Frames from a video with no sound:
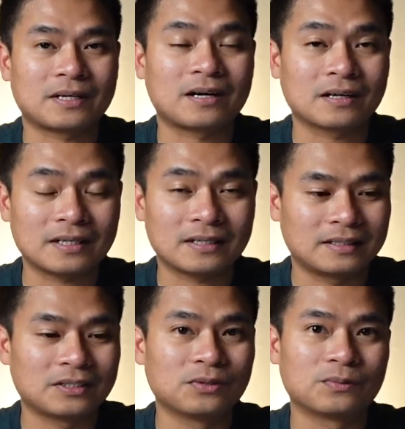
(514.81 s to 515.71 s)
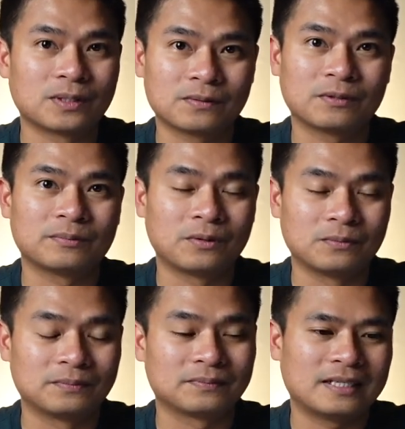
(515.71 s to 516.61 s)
hour that you work from home.